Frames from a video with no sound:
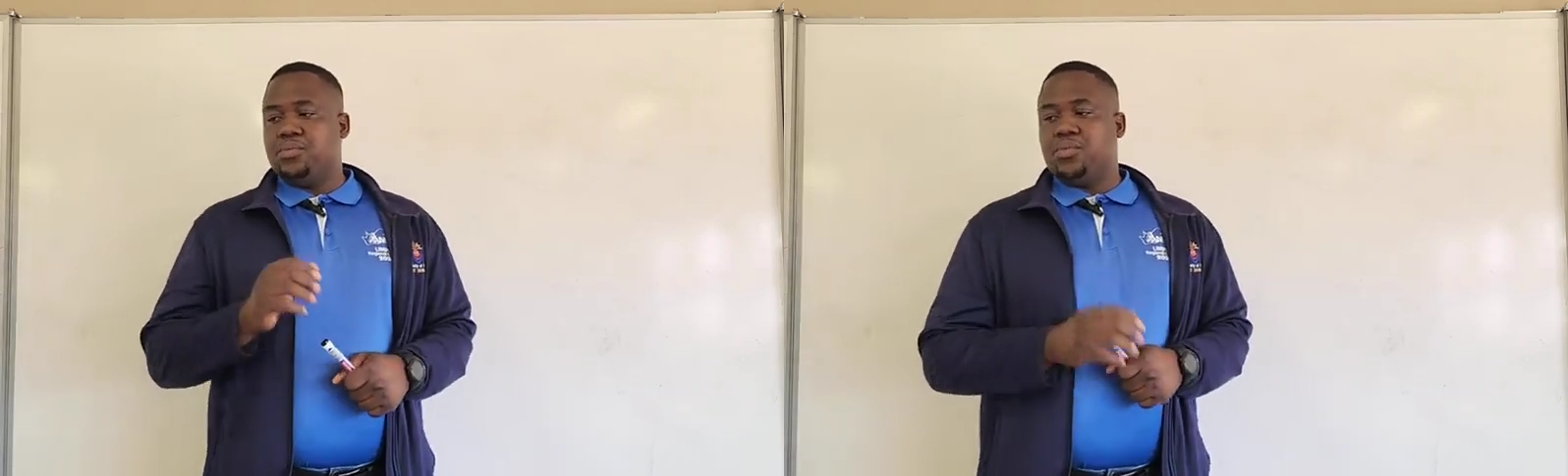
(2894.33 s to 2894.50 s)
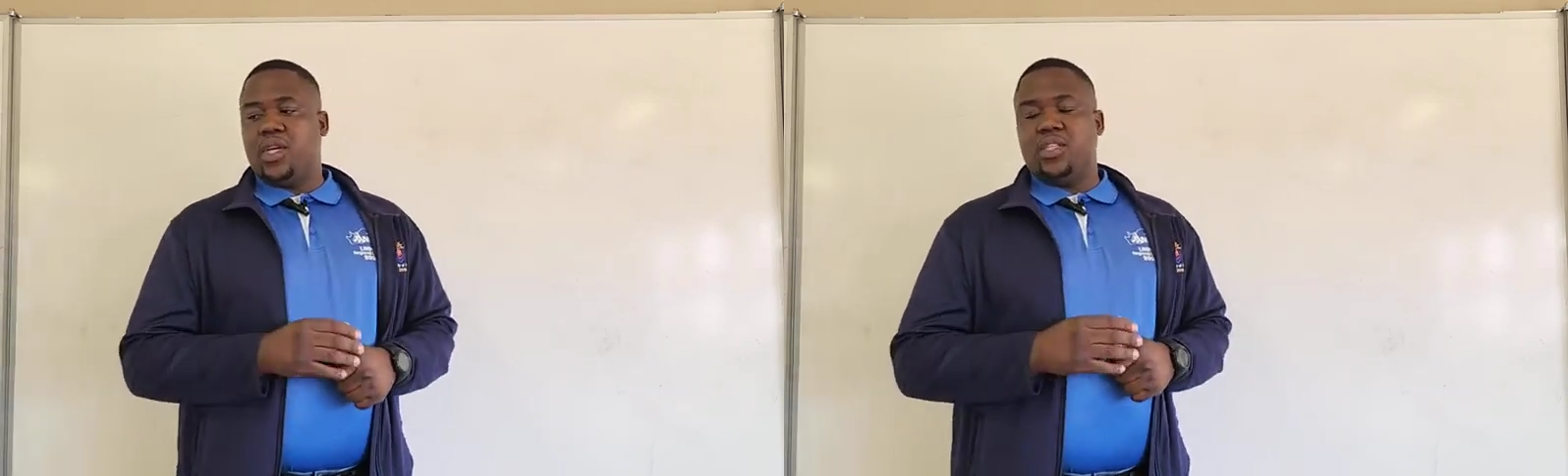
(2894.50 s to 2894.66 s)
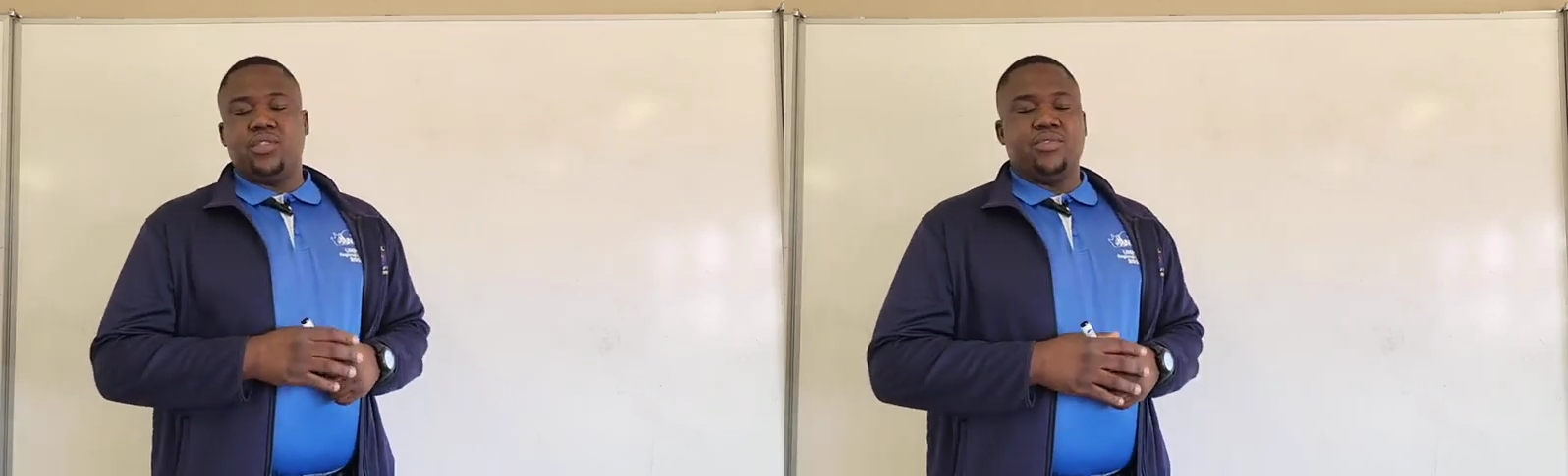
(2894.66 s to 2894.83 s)

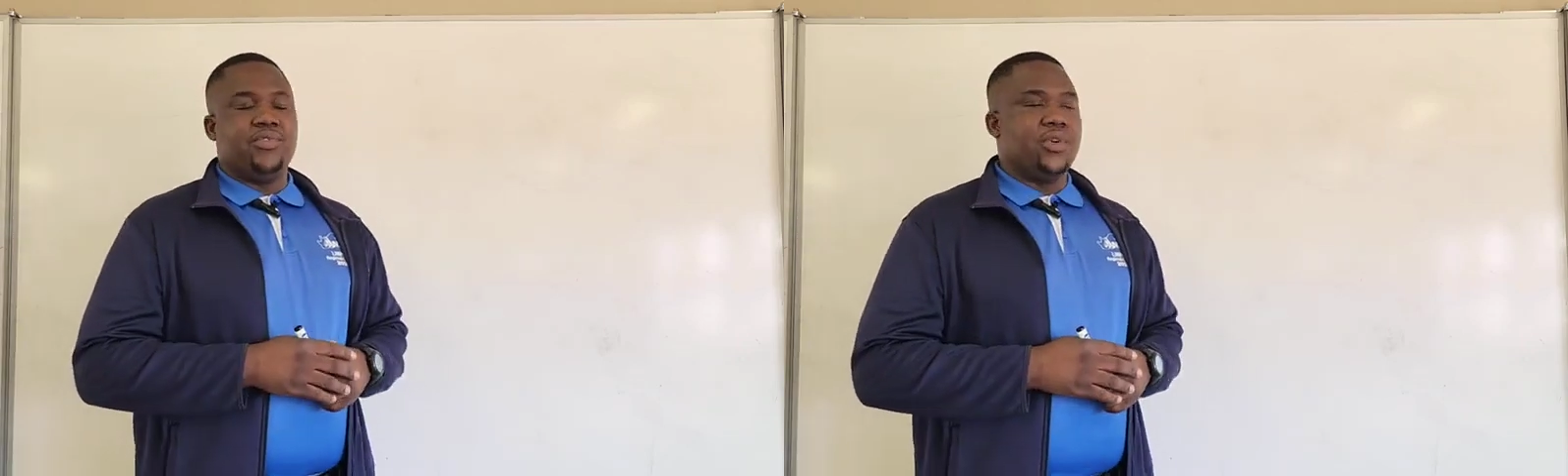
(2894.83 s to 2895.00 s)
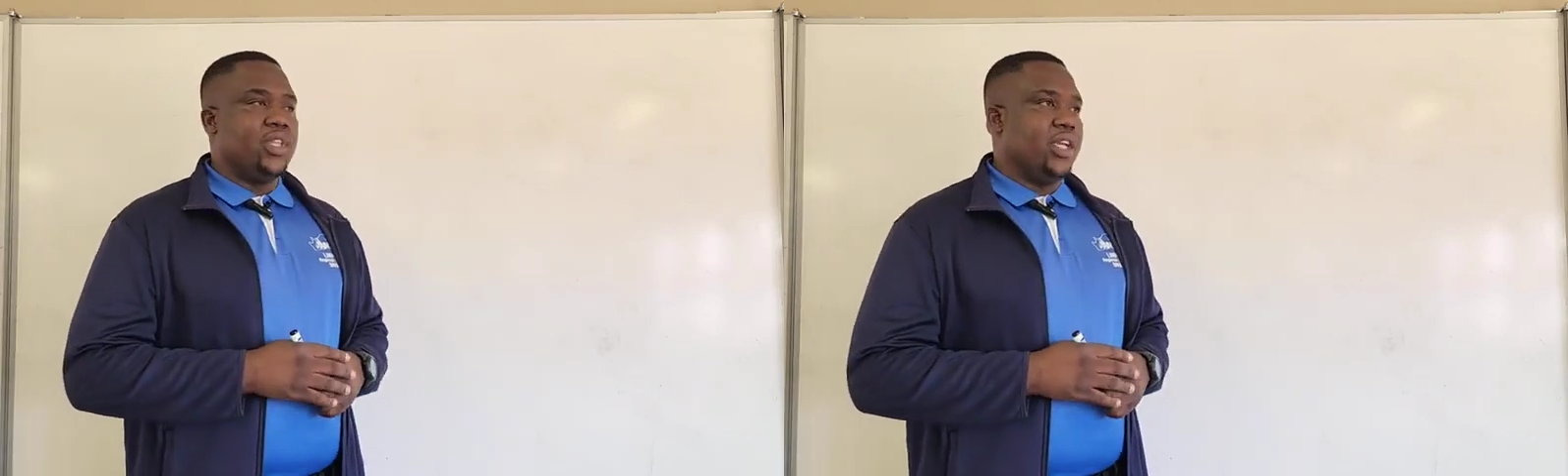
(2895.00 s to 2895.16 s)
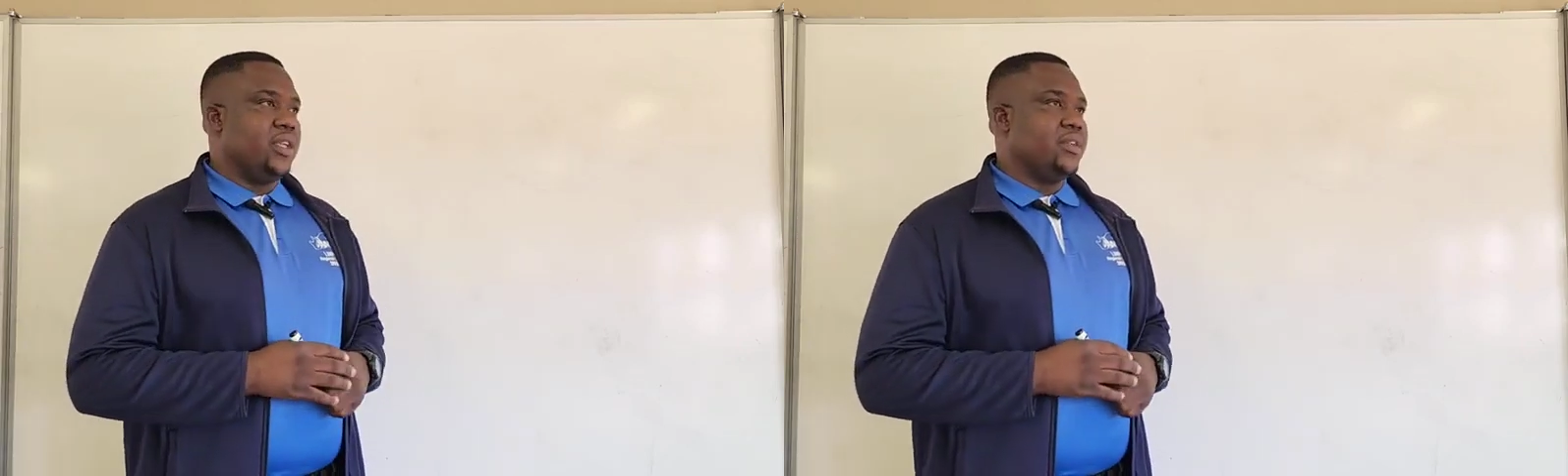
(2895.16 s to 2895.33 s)

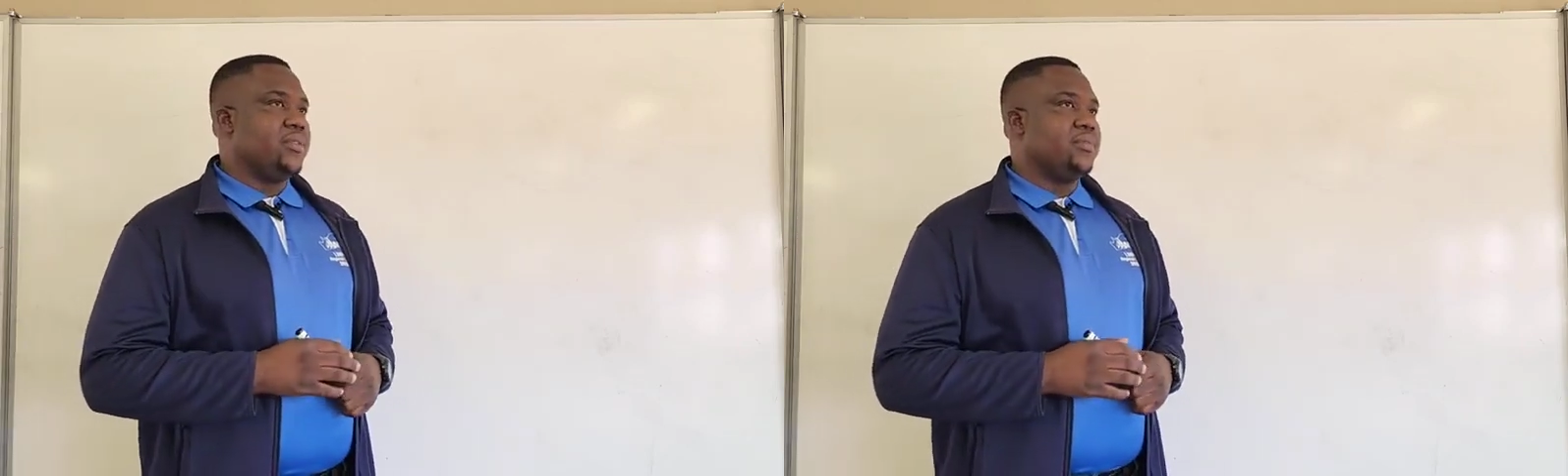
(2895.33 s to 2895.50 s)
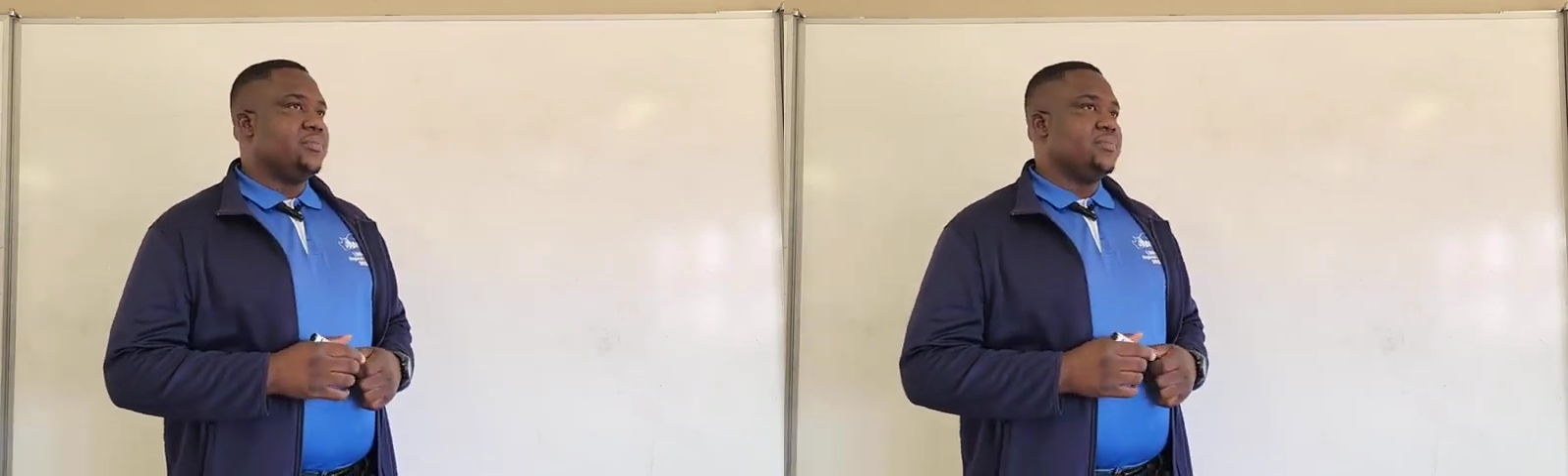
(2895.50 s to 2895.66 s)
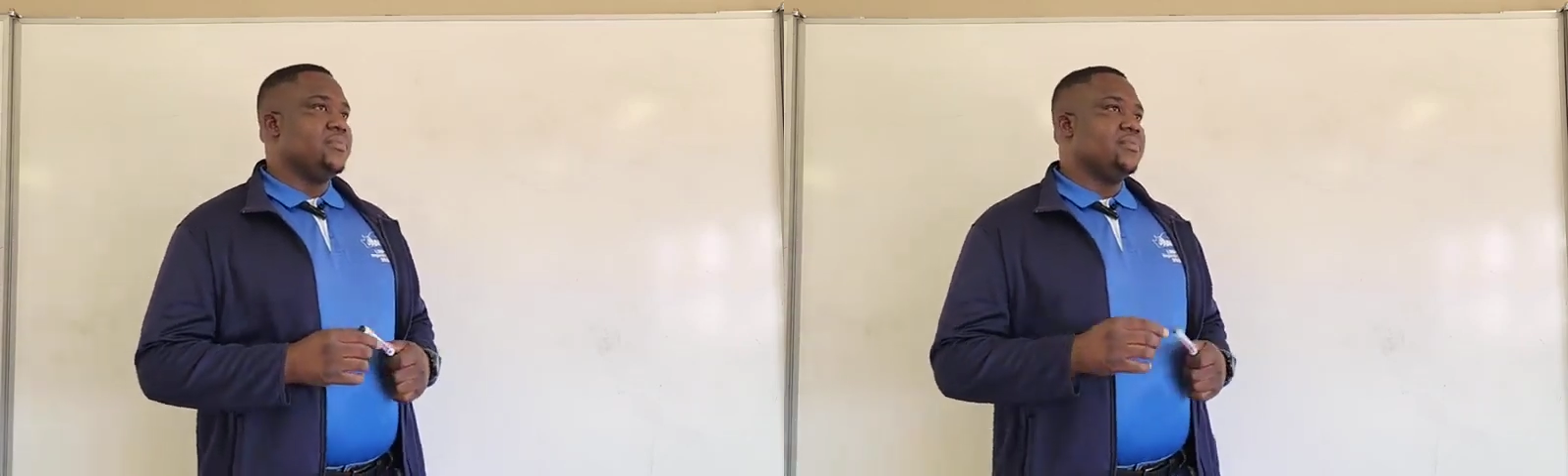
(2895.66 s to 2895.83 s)
2014.